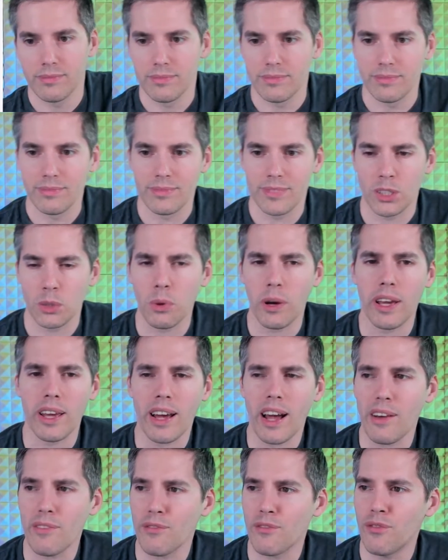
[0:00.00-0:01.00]
That's why you
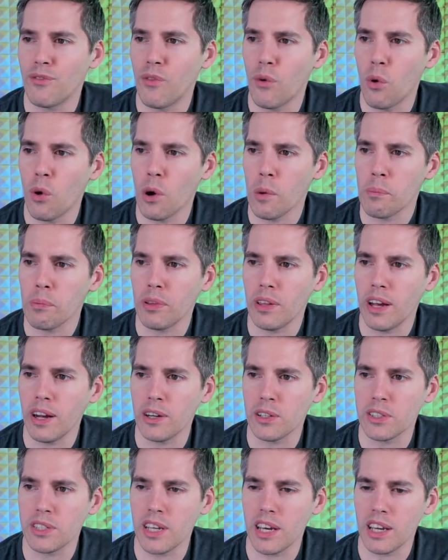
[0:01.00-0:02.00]
got 4
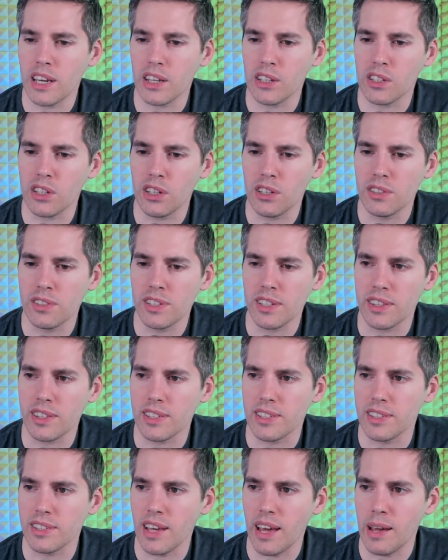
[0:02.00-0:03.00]
players taking turns at the
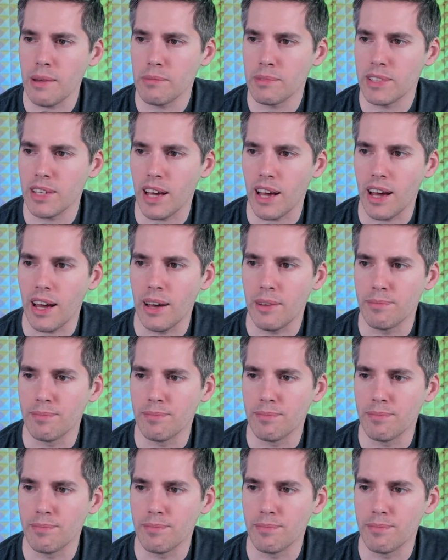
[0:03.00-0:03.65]
same time.